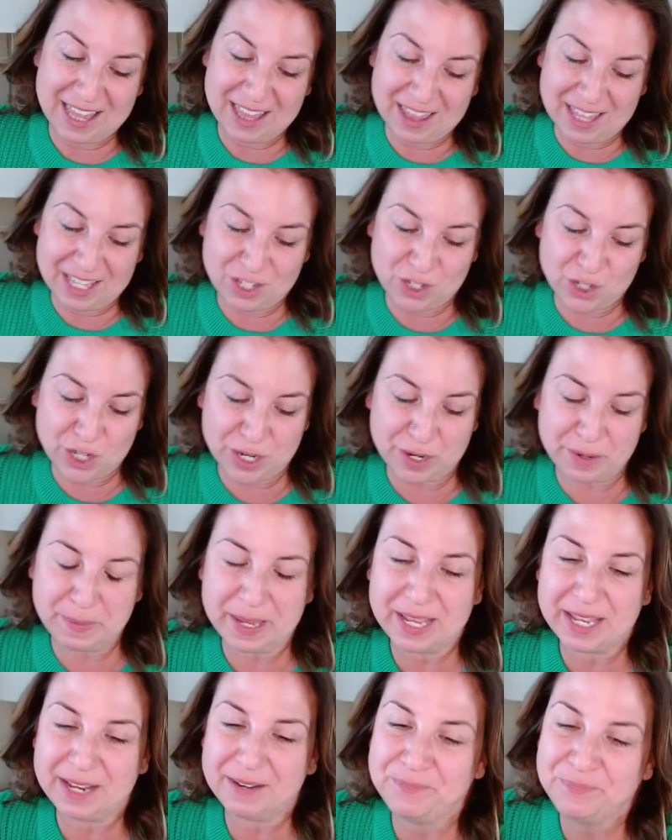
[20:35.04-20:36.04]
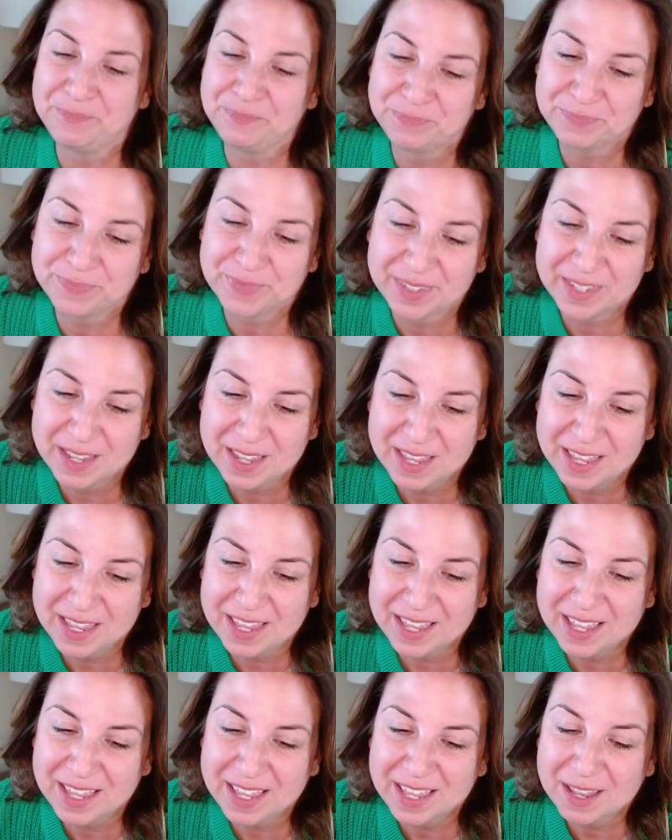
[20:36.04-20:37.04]
This gentleman,
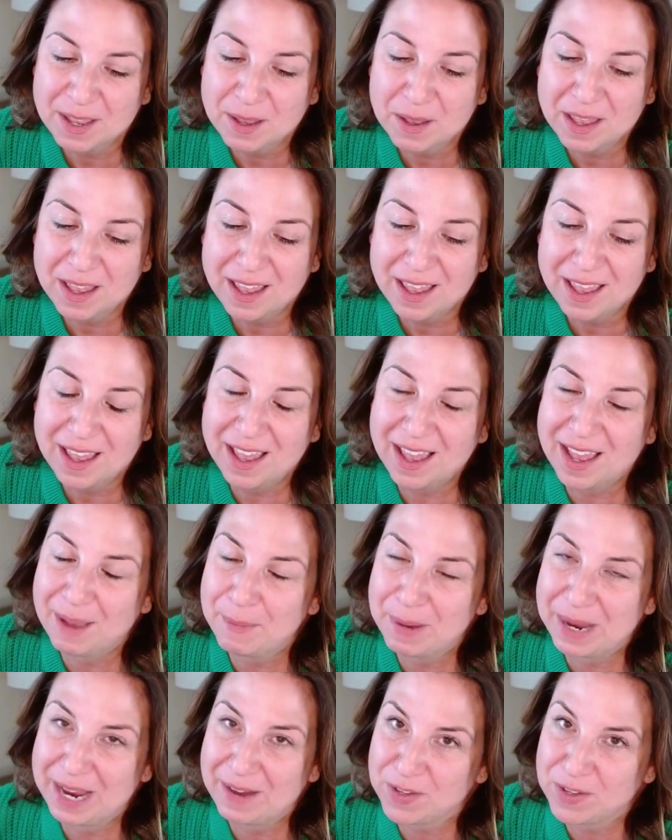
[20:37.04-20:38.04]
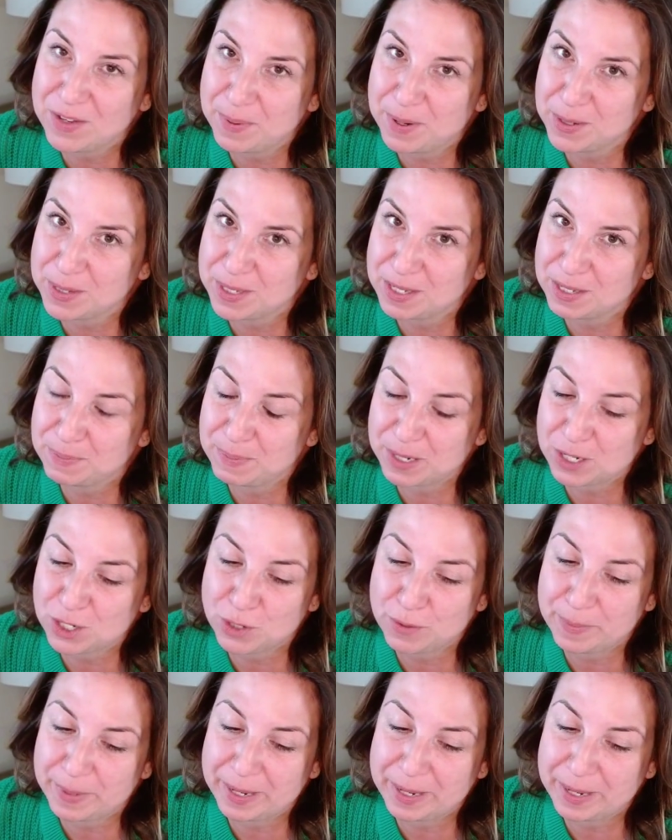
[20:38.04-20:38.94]
I might have to post his picture,